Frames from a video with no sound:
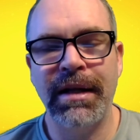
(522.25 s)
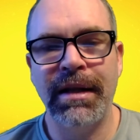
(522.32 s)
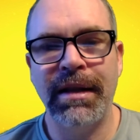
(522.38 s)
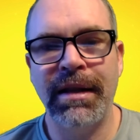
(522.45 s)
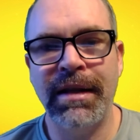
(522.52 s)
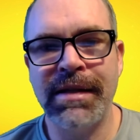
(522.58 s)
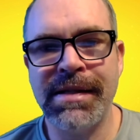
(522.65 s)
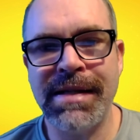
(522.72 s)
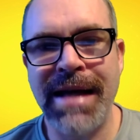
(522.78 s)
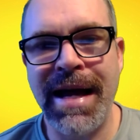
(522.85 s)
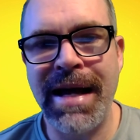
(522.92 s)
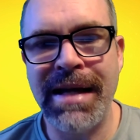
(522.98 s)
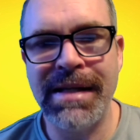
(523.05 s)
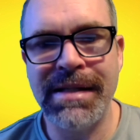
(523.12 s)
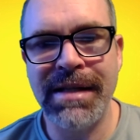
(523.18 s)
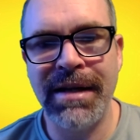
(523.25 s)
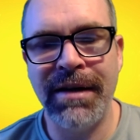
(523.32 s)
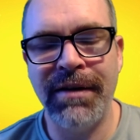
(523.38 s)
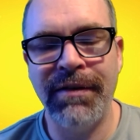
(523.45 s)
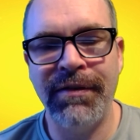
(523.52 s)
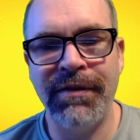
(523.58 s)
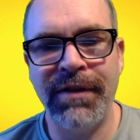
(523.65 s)
the size
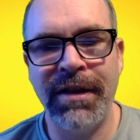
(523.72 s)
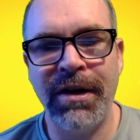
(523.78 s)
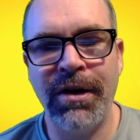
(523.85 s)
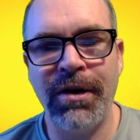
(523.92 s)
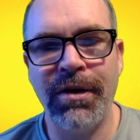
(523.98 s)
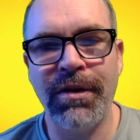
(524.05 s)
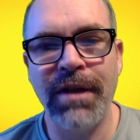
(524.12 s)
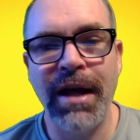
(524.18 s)
of the Earth.